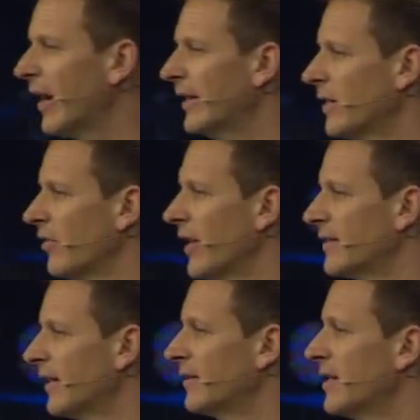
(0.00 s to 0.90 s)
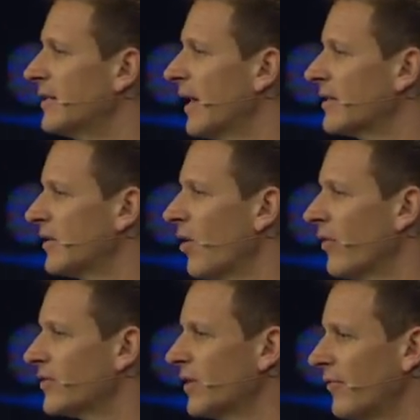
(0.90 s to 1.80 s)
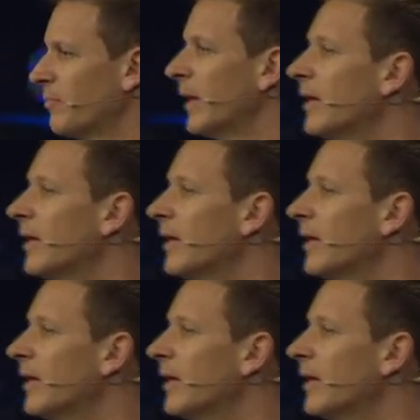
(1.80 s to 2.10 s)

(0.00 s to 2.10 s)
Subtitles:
I did on the SAT test and all this stuff. But